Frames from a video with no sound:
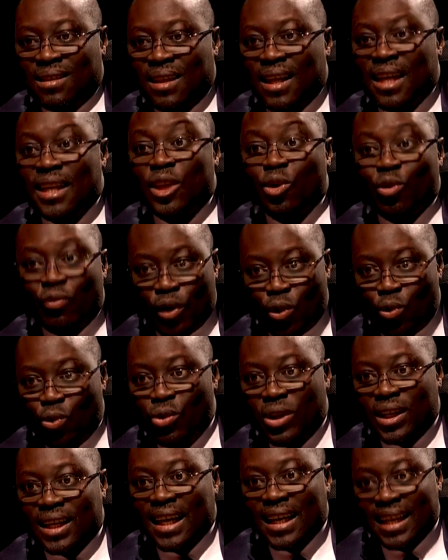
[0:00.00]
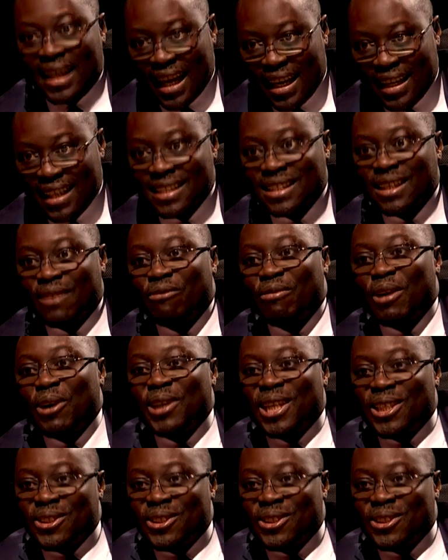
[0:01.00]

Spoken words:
and they overcook, and Ghanaians have found